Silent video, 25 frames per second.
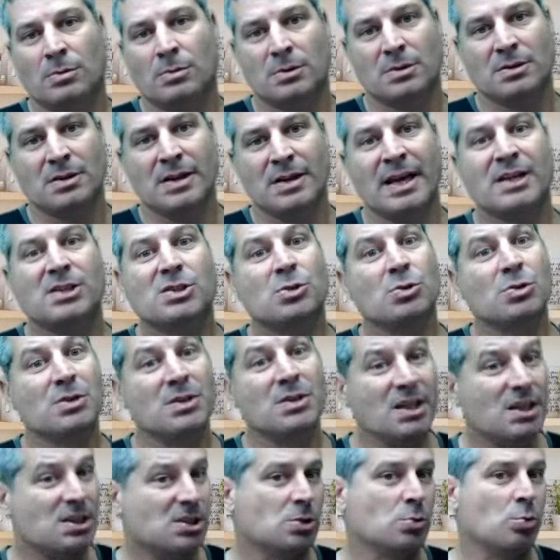next to
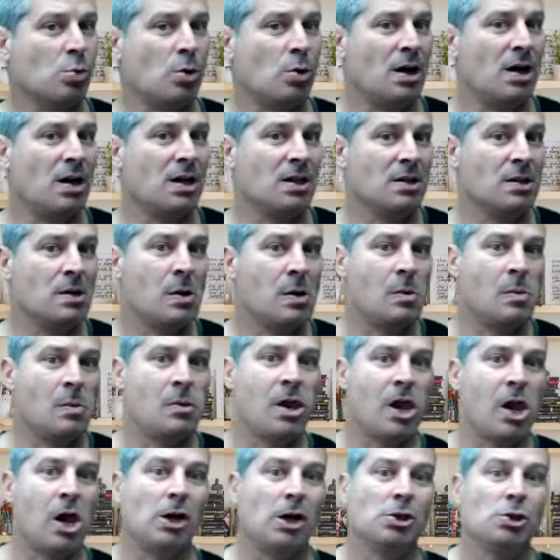this one,
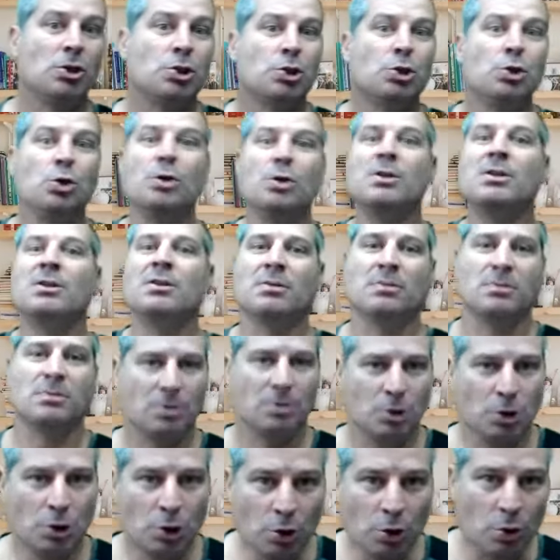should
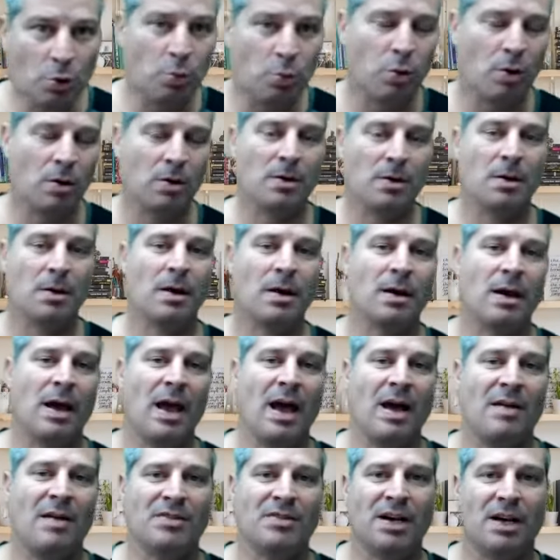you want to
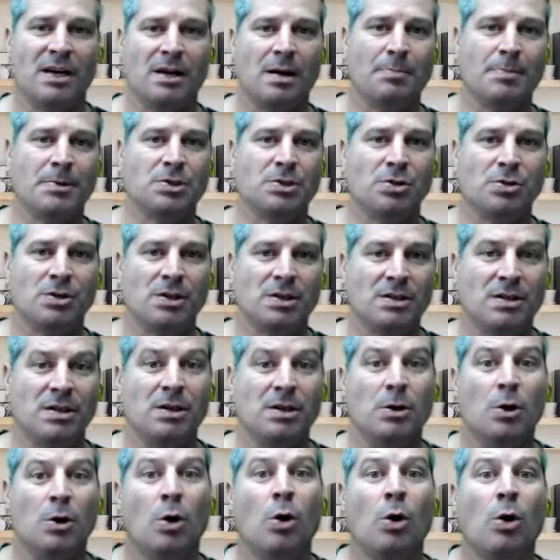have that
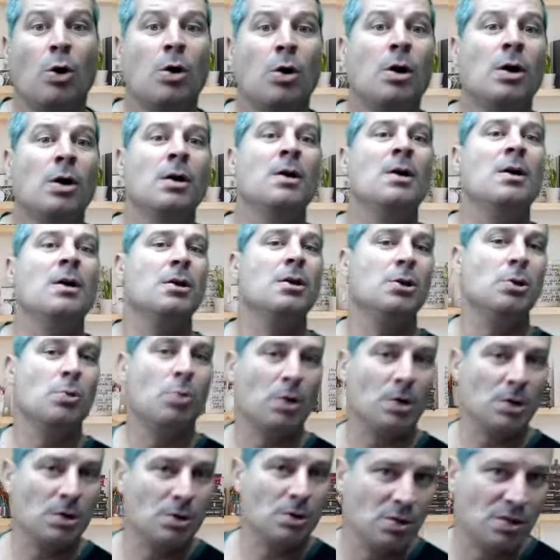opportunity, or you
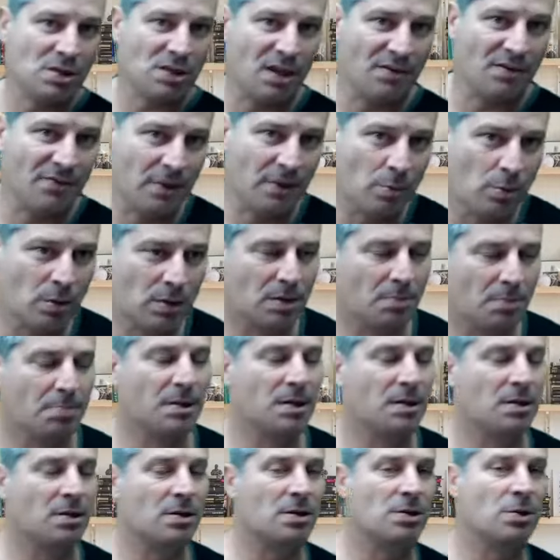want to do something with the
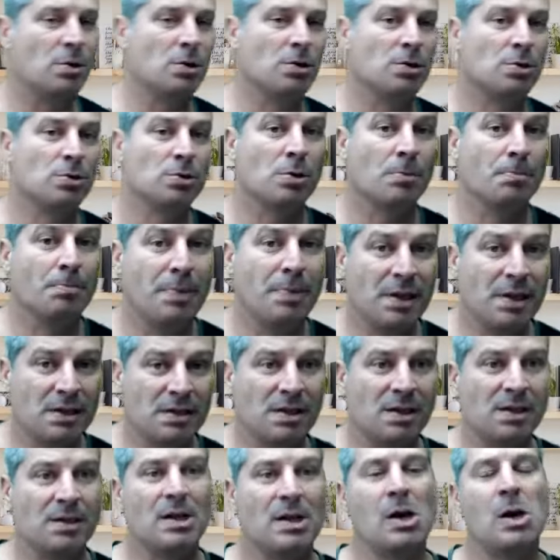builder in order to
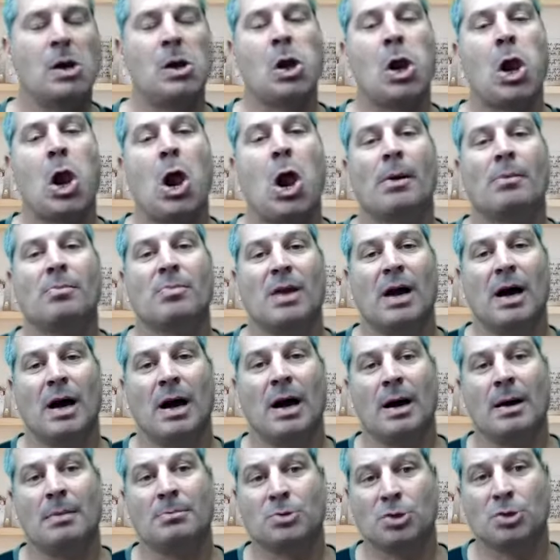build it.
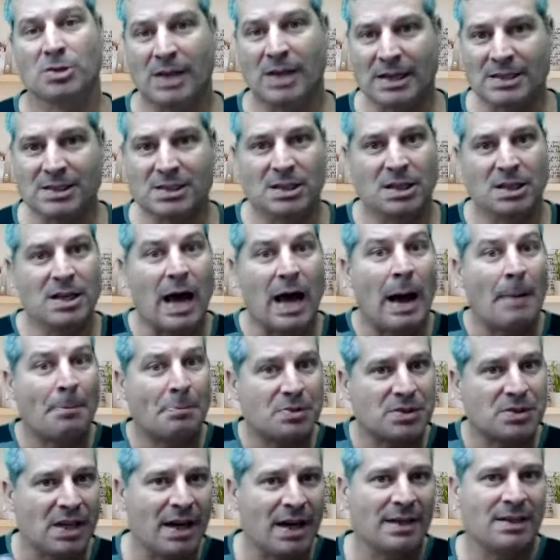So that's an
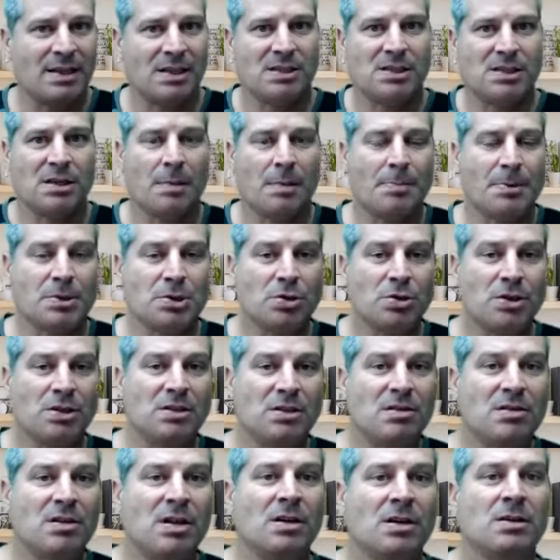upside, that's an
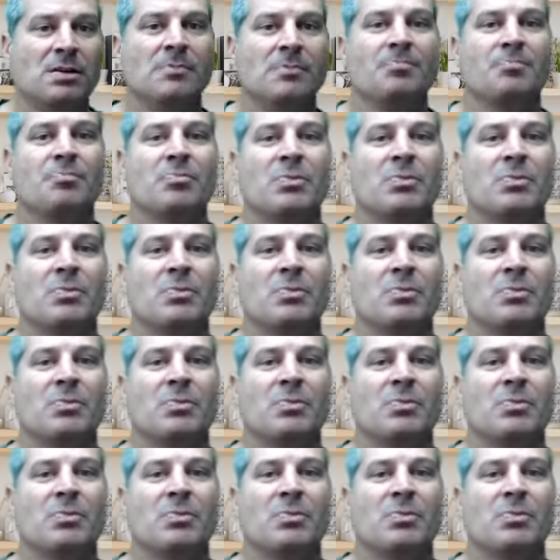opportunity there.